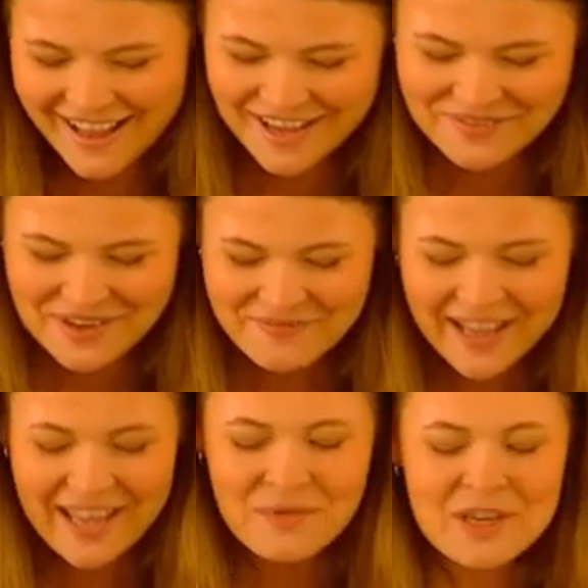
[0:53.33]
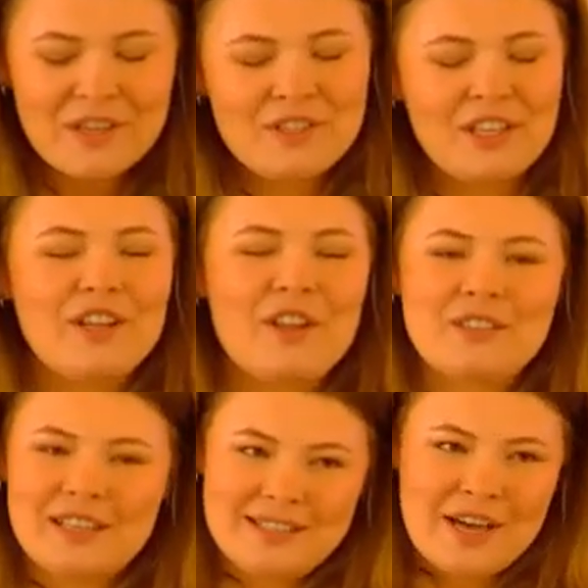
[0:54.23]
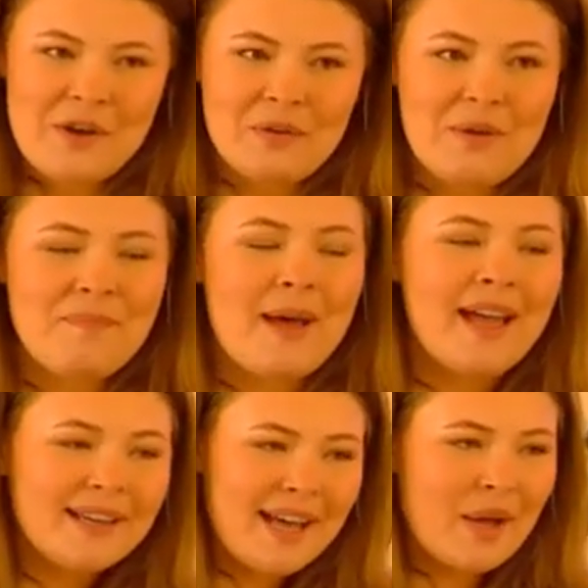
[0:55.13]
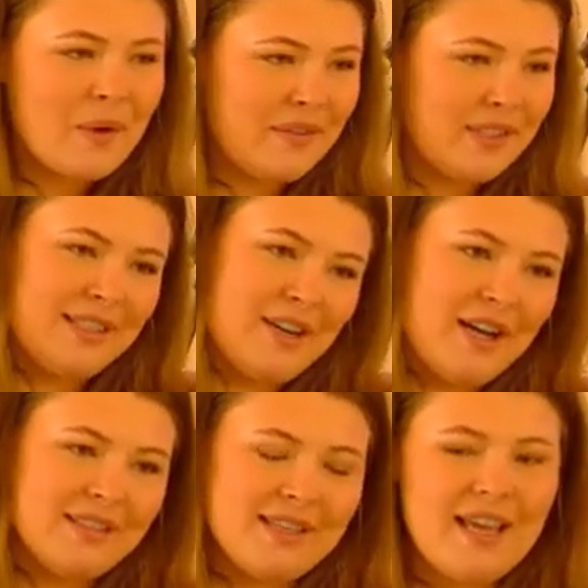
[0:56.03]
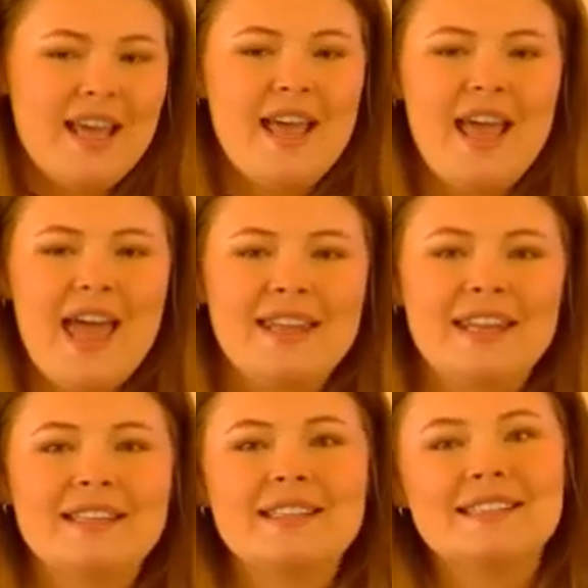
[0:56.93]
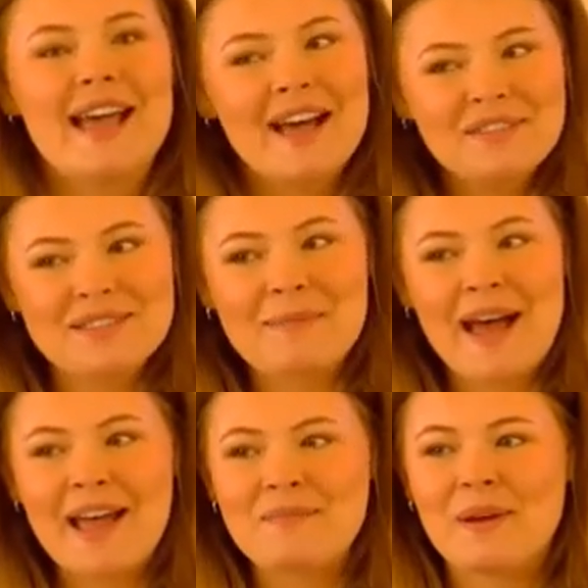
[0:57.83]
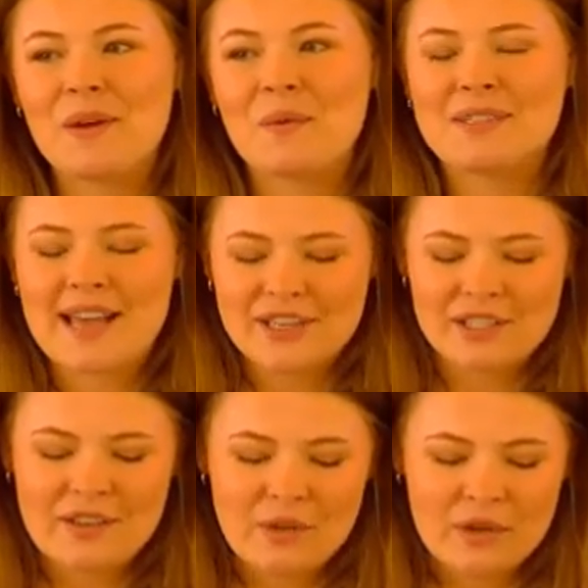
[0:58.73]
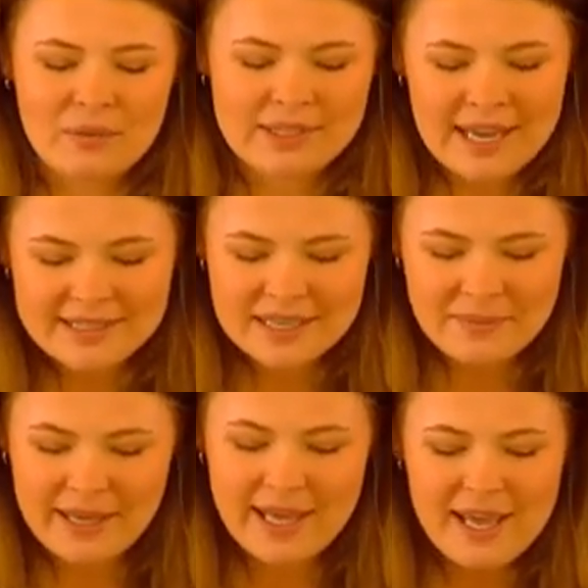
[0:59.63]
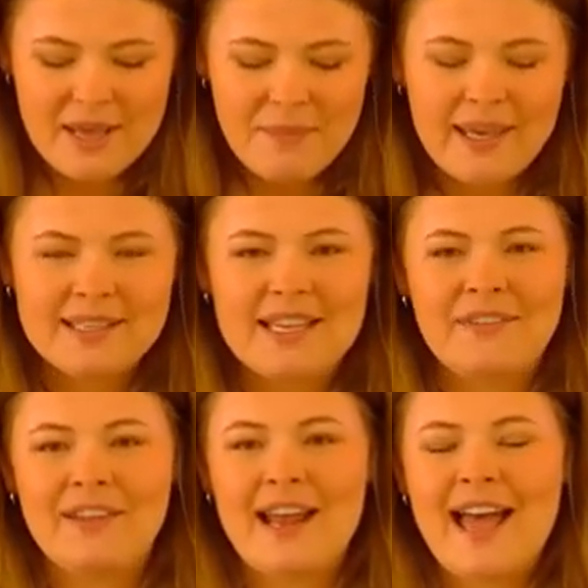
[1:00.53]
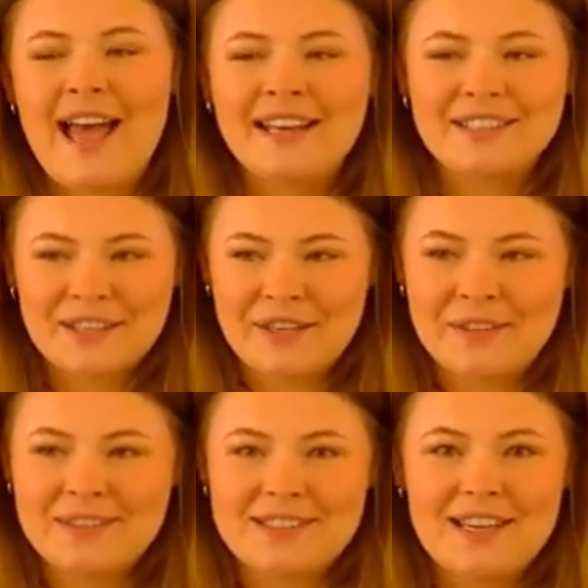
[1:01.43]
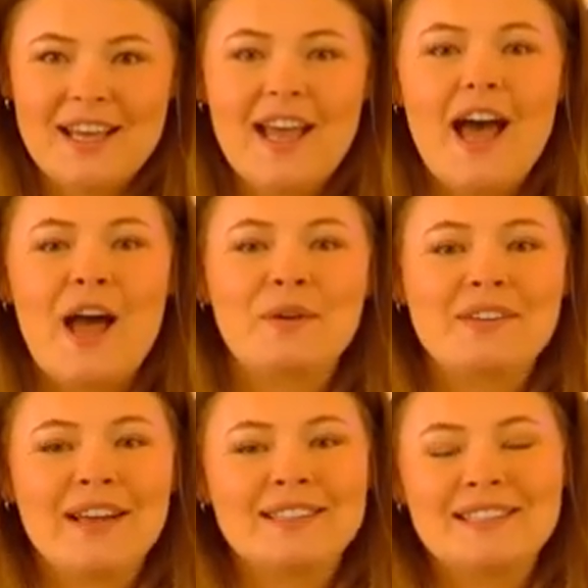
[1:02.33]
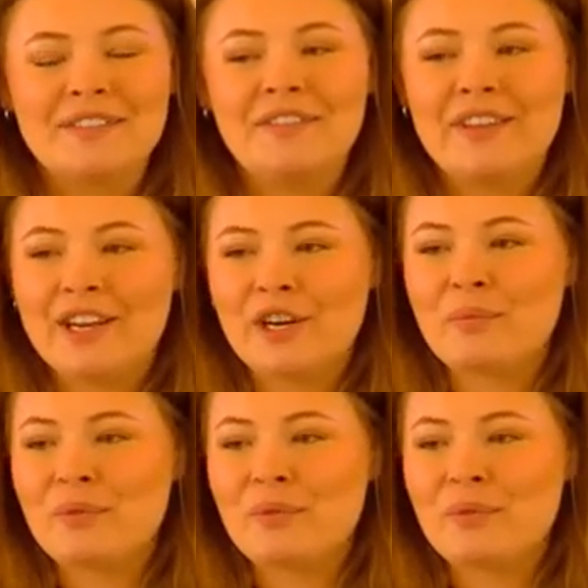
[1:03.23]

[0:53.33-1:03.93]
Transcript: um, but it will usually close on its own. Mine, however, did not. And it sounds bad, but it was actually the Lord protecting me because if it had closed, I would have had severe